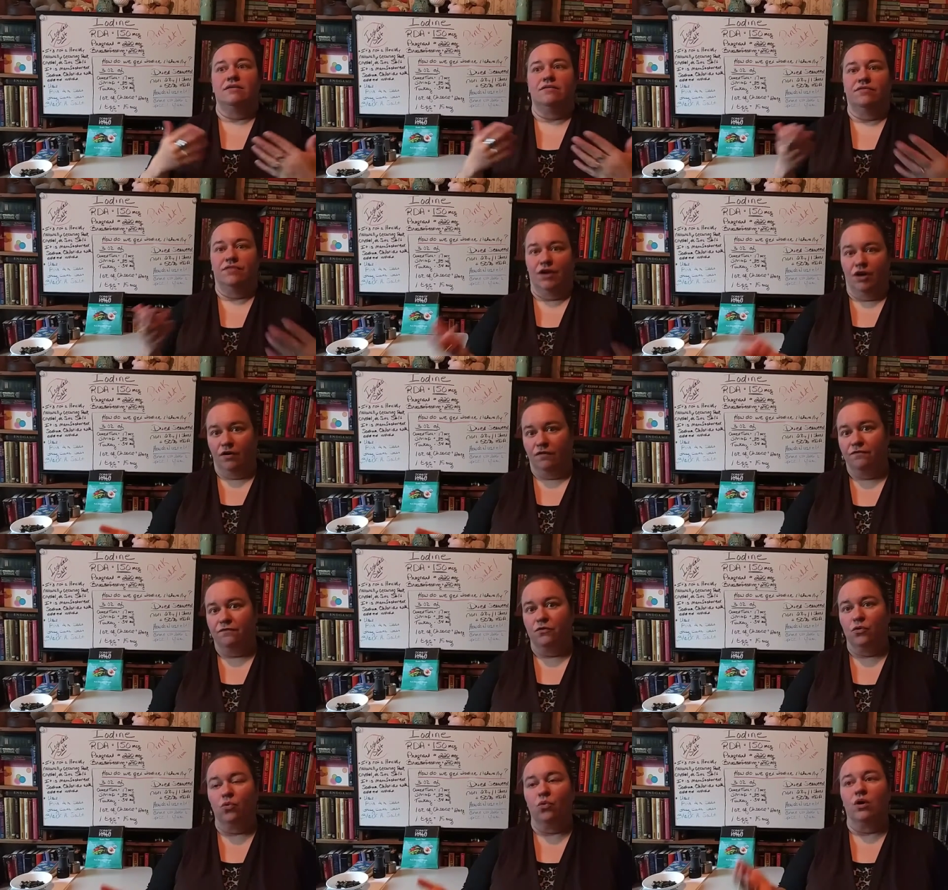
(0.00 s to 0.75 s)

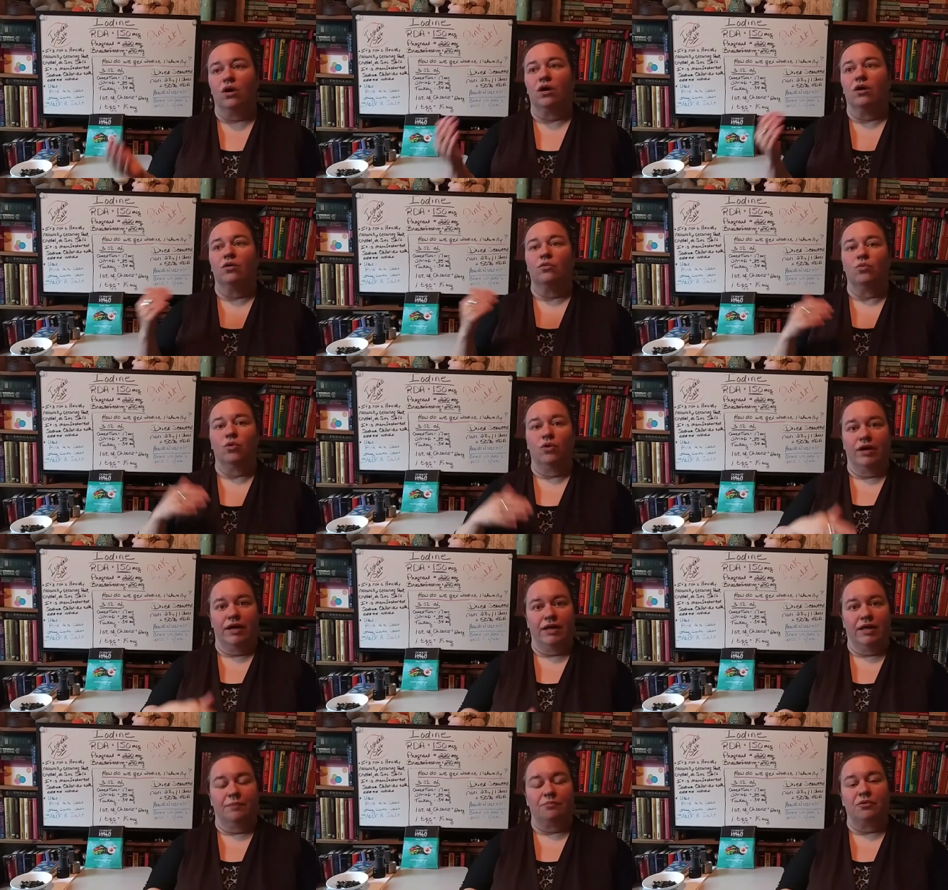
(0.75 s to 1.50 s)
Therefore, we'll
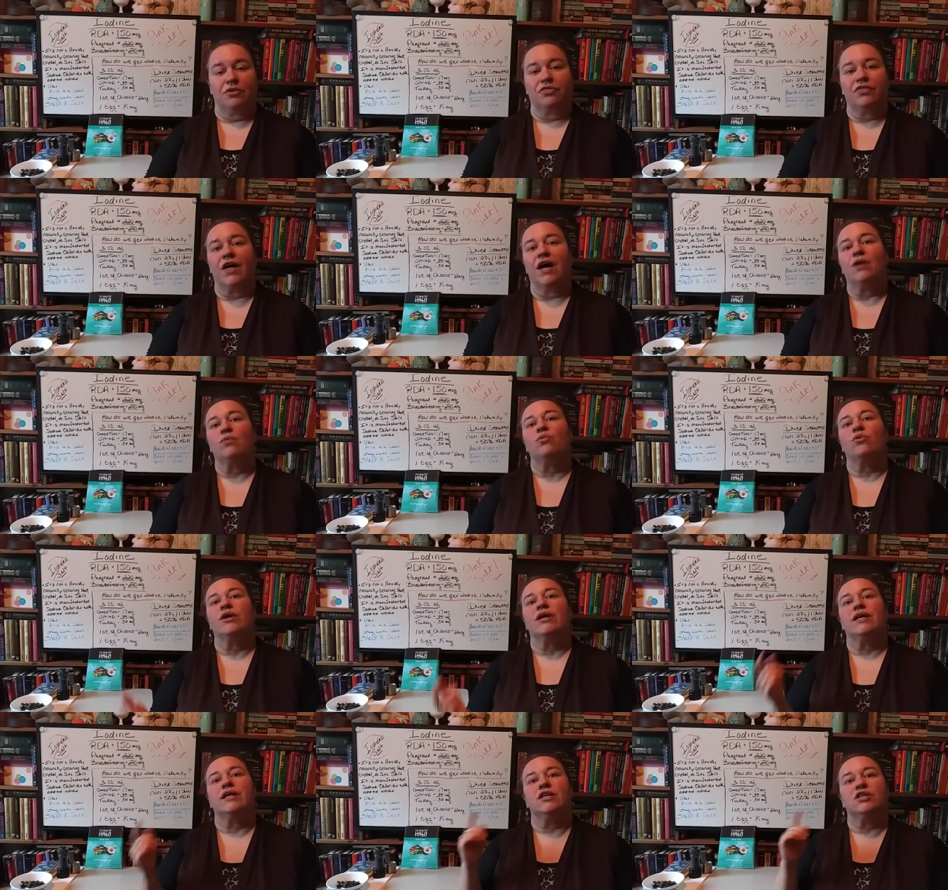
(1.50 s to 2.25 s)
end up with
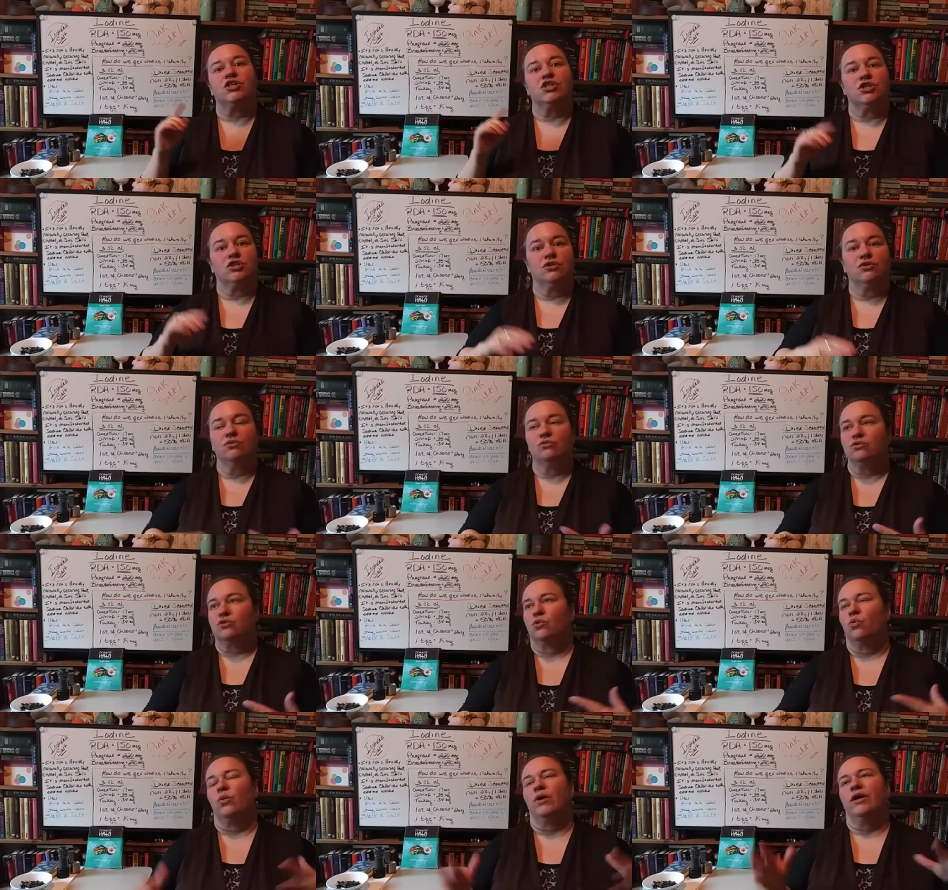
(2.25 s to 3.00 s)
thyroid
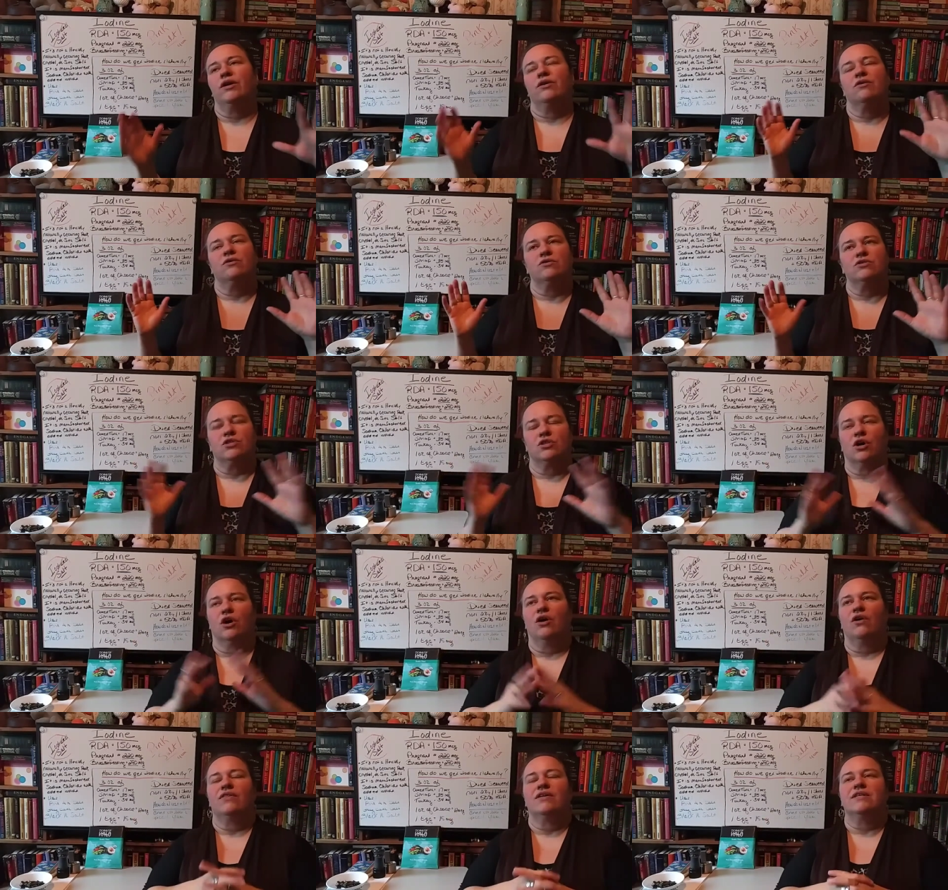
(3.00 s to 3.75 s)
issues, goiters, and
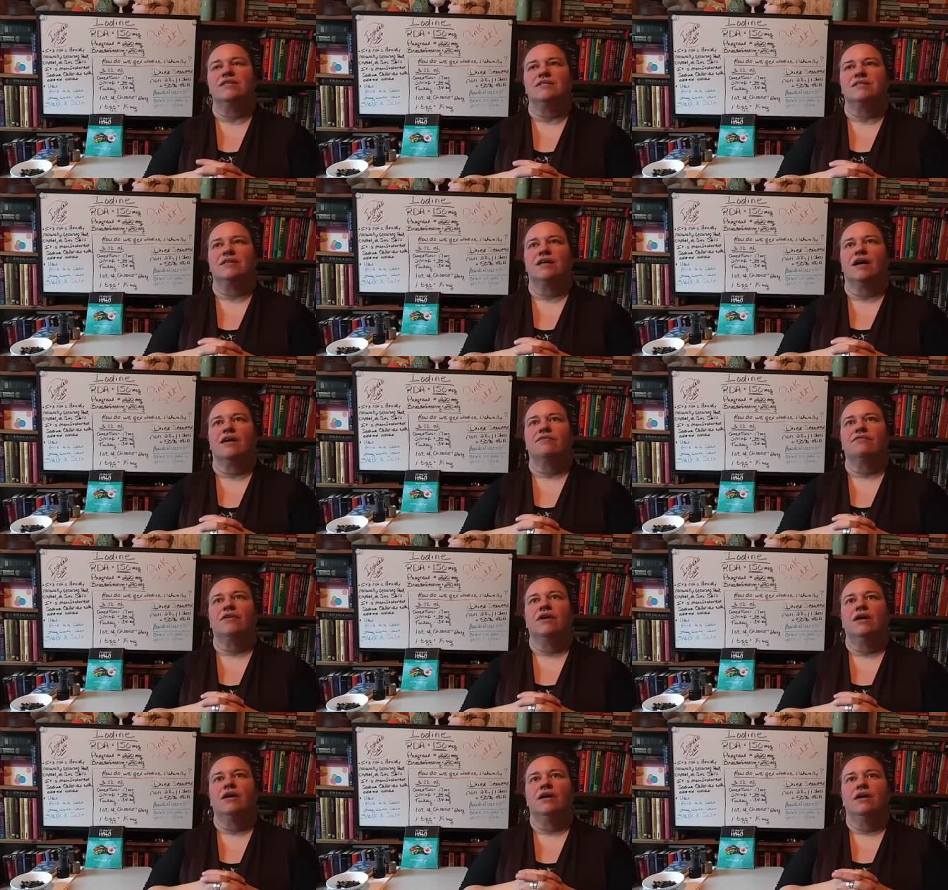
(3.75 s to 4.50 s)
all this stuff.
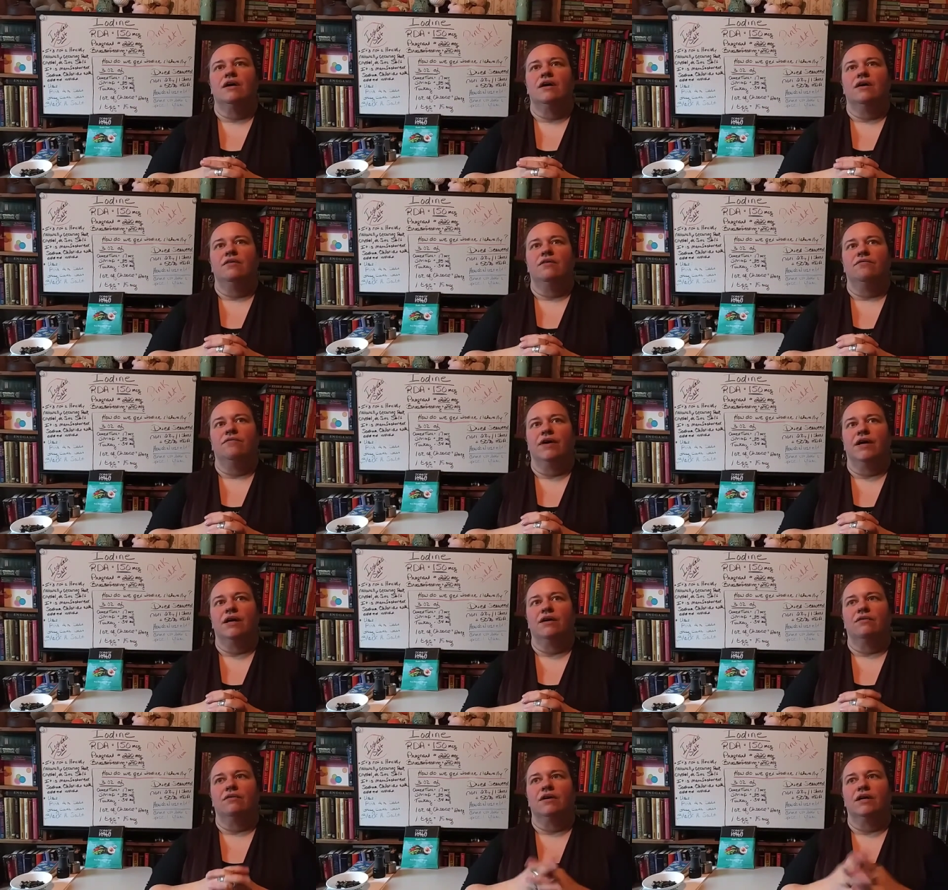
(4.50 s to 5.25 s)

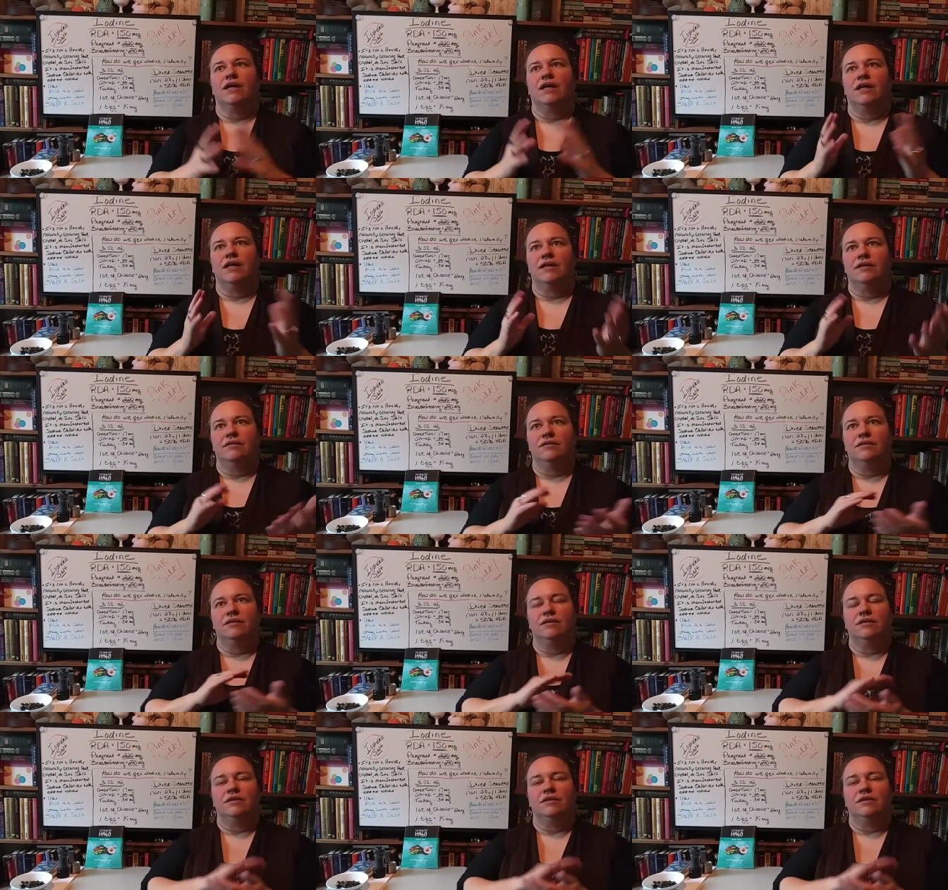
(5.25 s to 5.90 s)
Very